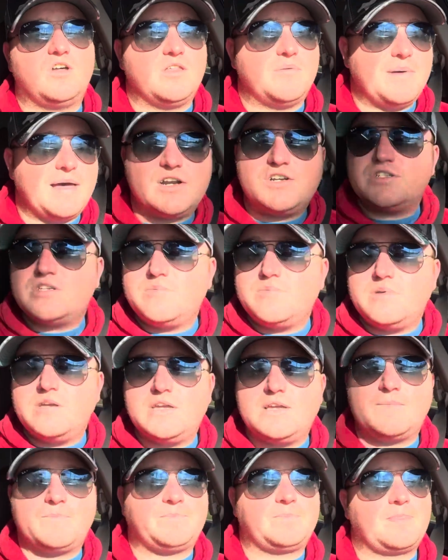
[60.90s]
that matters to
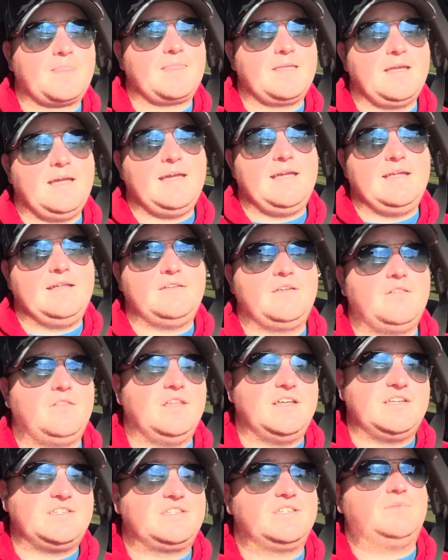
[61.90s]
me. And
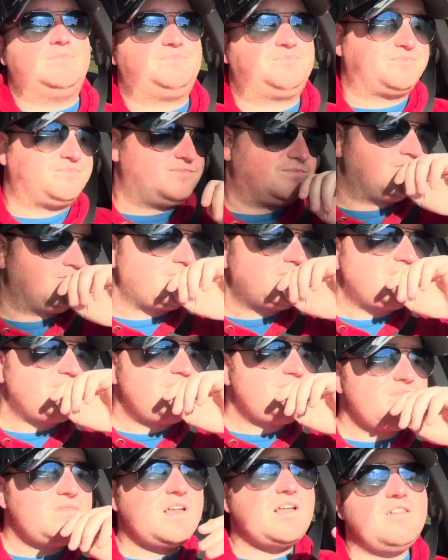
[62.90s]

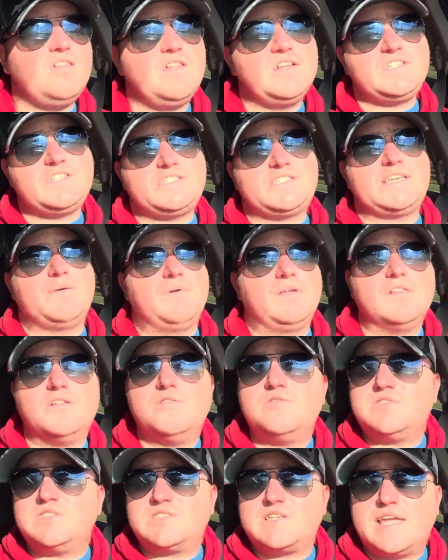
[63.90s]
listen, let's just say we
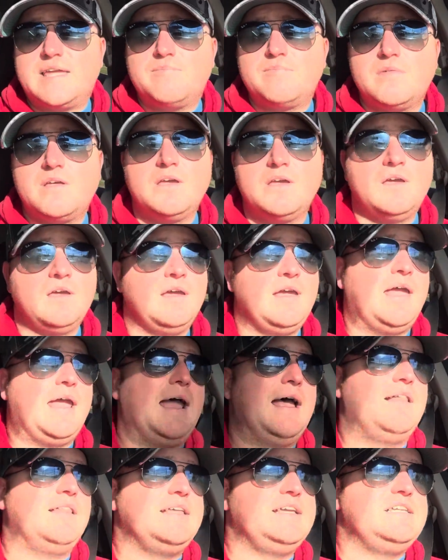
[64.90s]
lose this game.
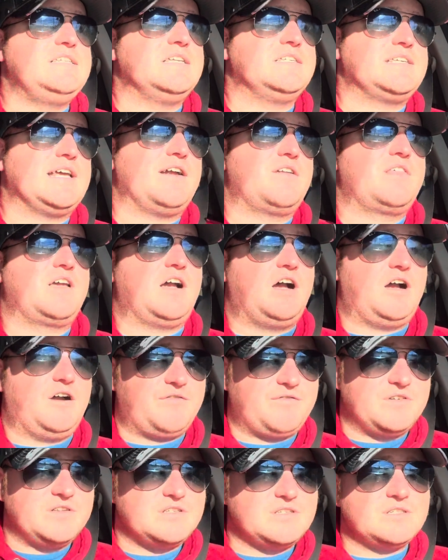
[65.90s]
At least it's out of the
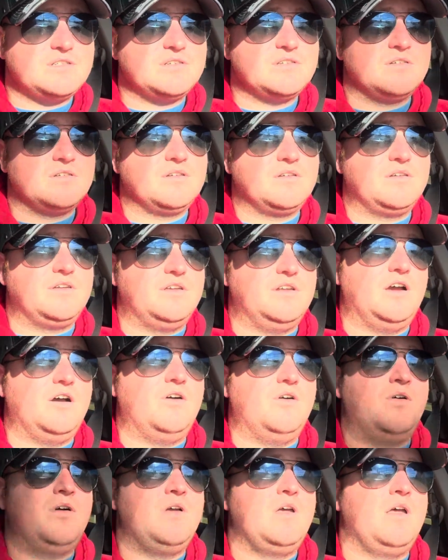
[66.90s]
conference. You
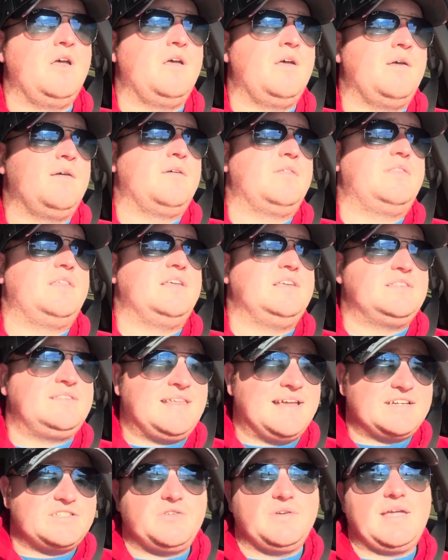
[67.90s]
know, these
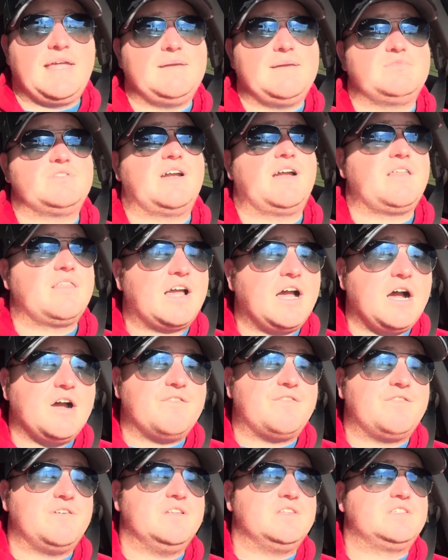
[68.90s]
next two games are out of the
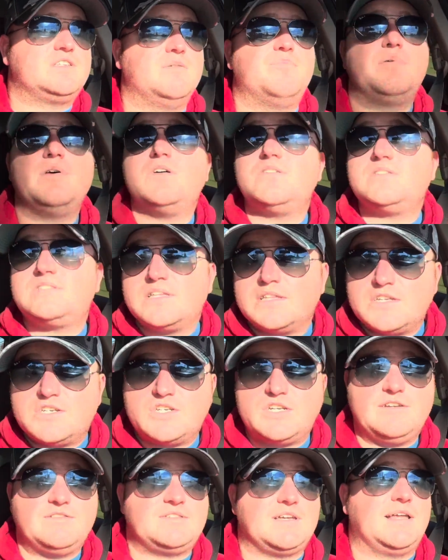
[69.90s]
conference. The Bills and the
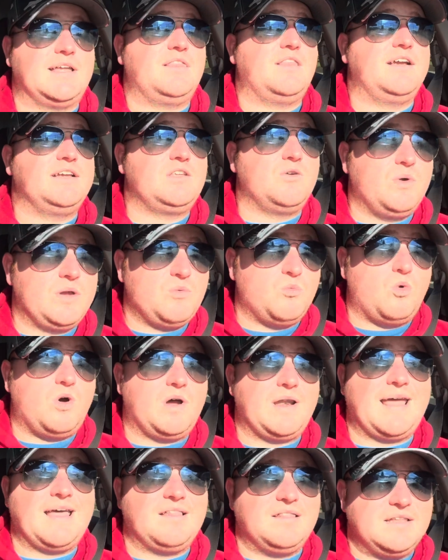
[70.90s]
Chiefs, I'd like to win
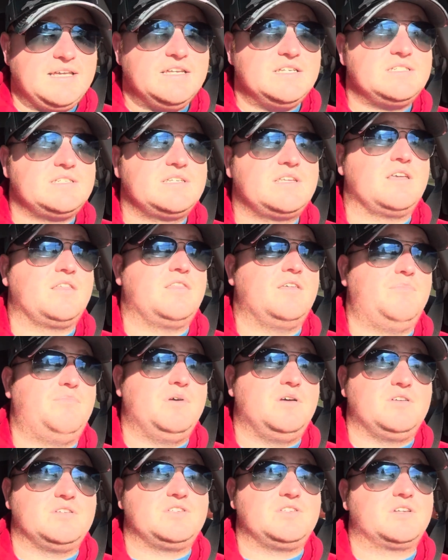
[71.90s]
one at least. The
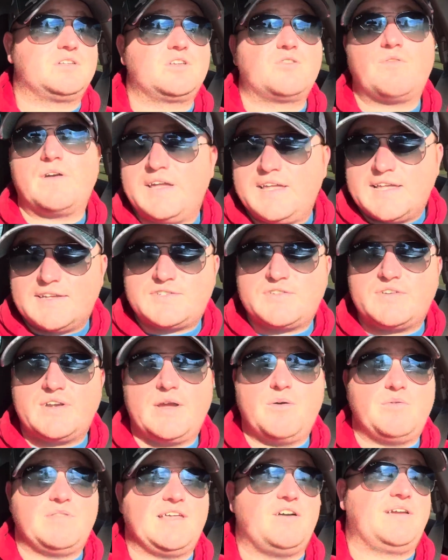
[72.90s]
Bills looked great yesterday
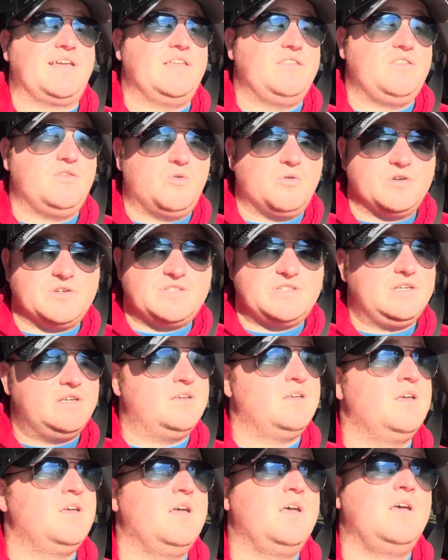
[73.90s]
without Ken
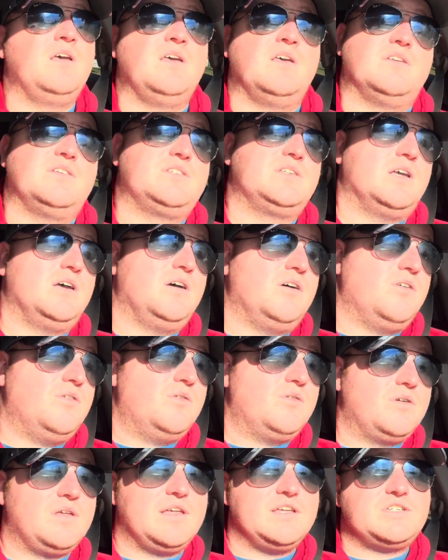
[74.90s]
Dorsey. So
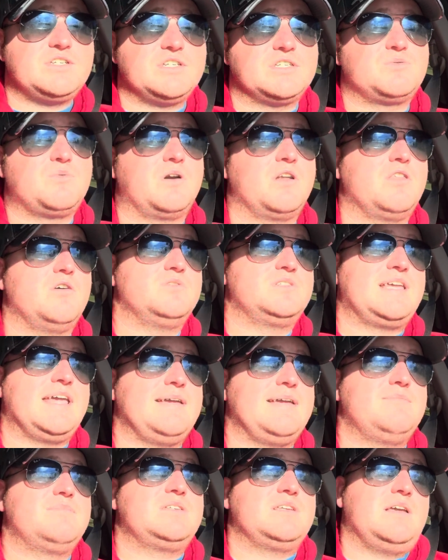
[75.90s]
it's just one of those
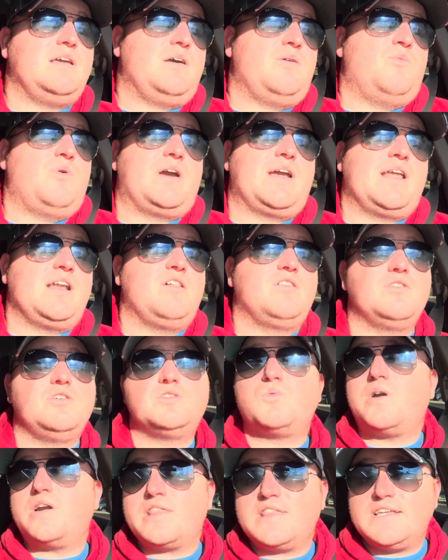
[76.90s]
games. Eh, we're going to
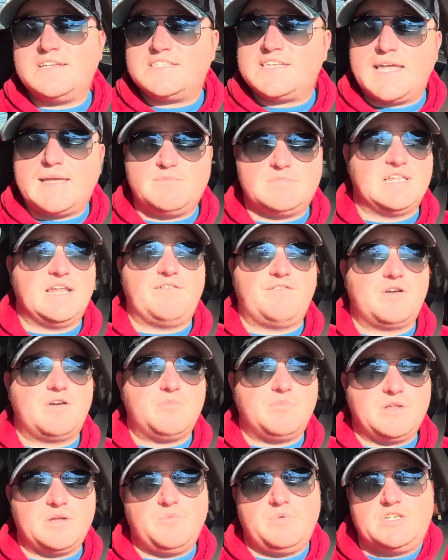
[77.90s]
lose one of these games
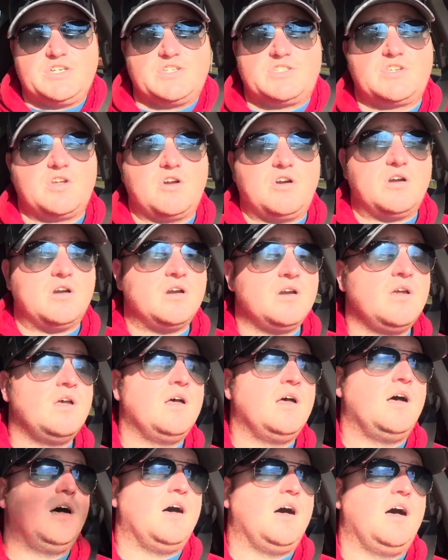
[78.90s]
inevitably. We just are.
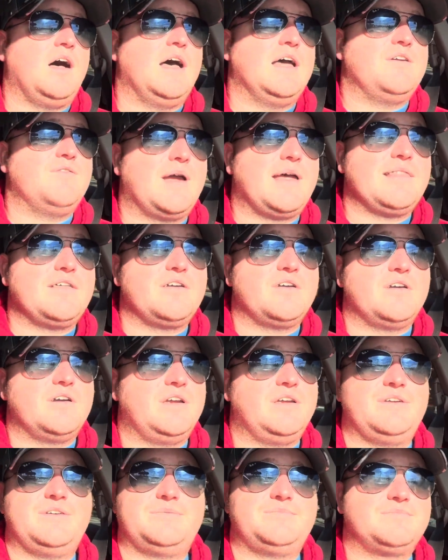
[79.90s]
Uh, I'd rather,
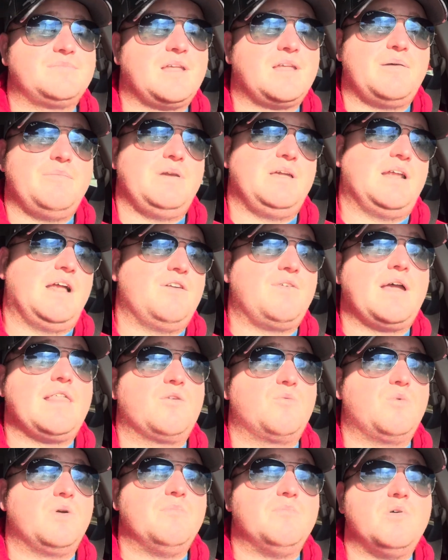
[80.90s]
I mean, I'd
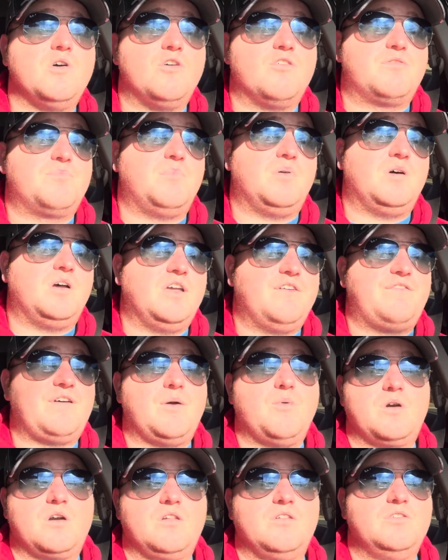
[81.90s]
rather win both. But if I
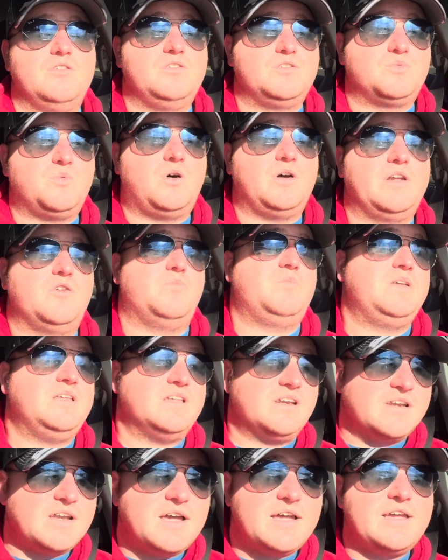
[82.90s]
were to lose one, it would be
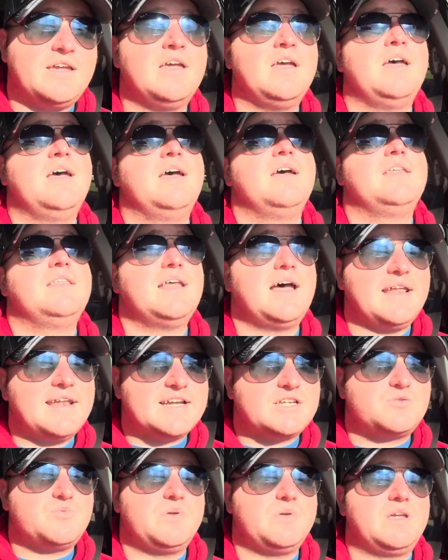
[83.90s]
tonight, not
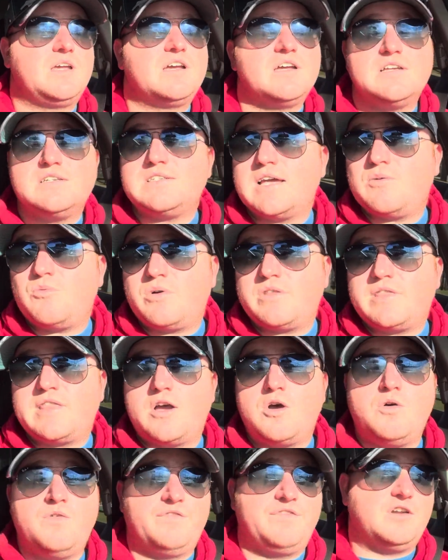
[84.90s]
next week, because I'd want
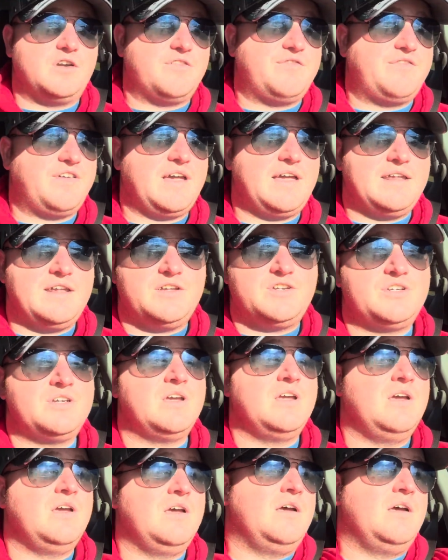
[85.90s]
that home field advantage
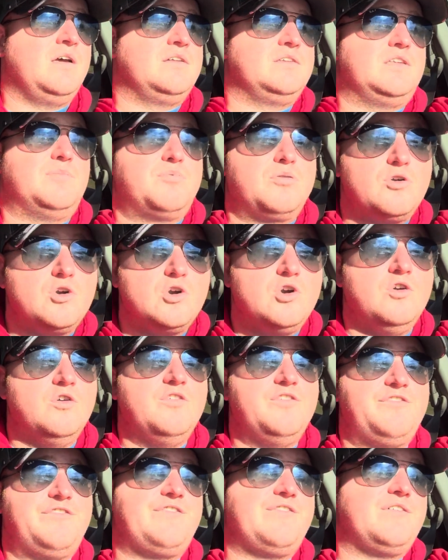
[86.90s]
to
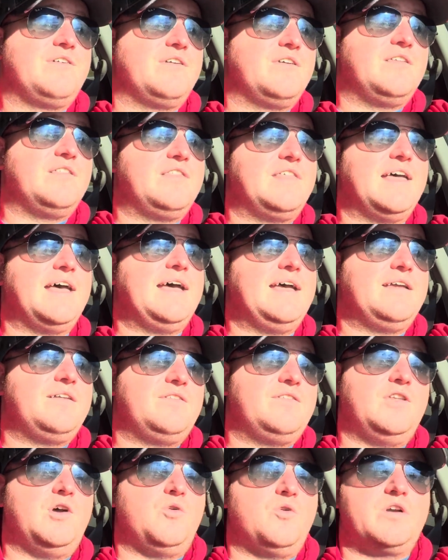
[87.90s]
prove that
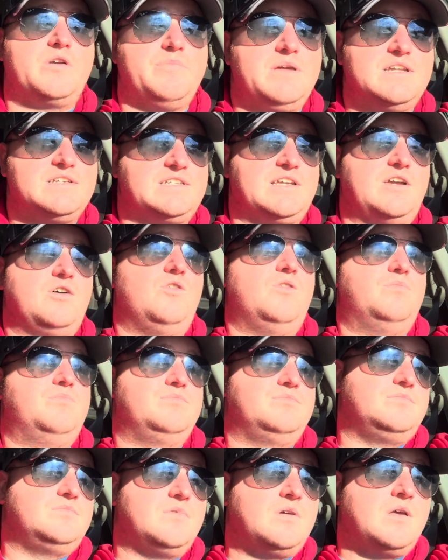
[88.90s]
no one could beat us at
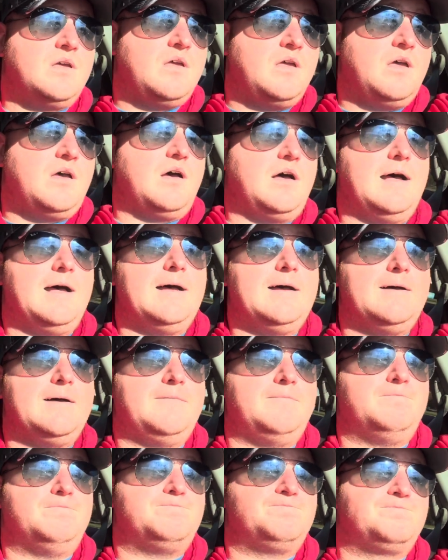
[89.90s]
home.
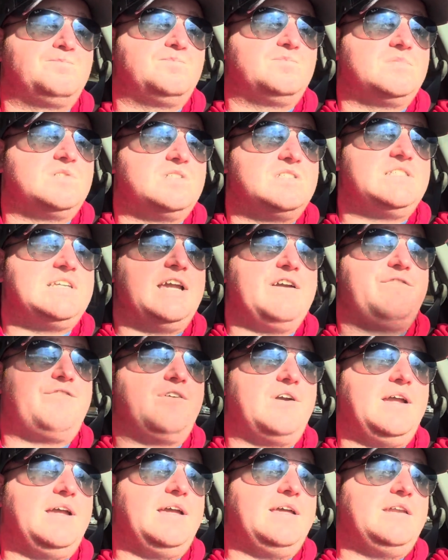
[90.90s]
Um, San
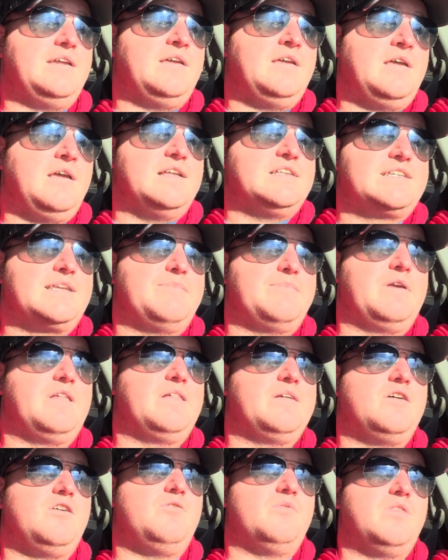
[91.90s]
Fran, it's going to be a
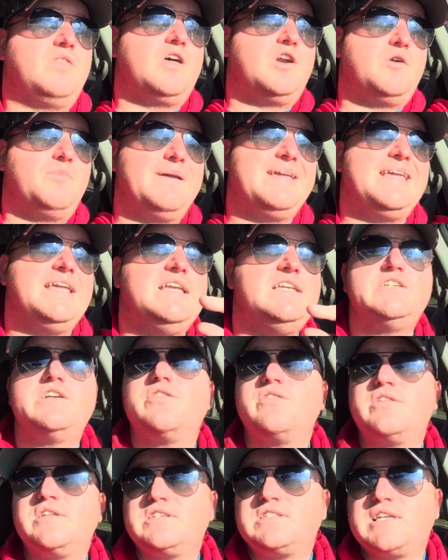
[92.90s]
little, little bit
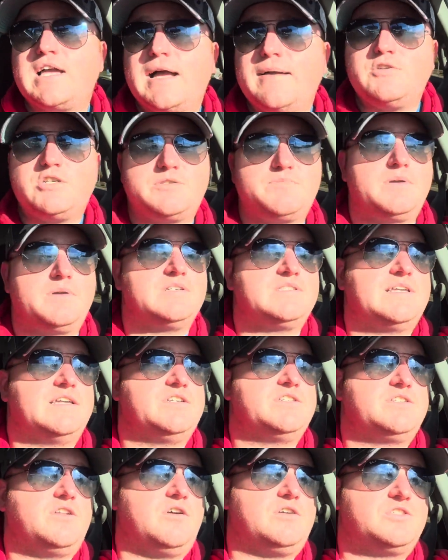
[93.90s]
easier this time just because they
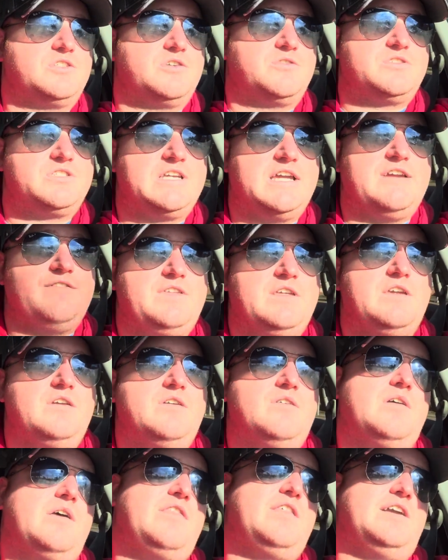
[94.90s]
just lost their
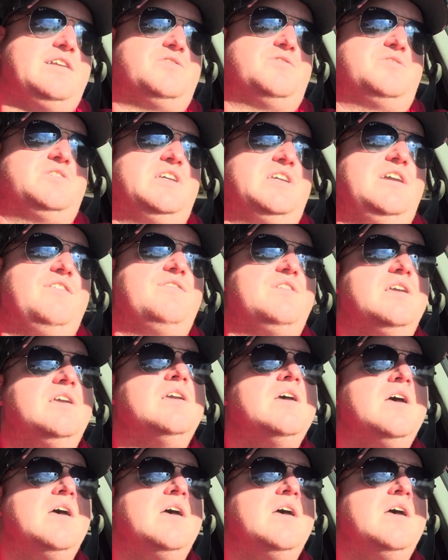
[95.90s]
safety. I think it's their safety.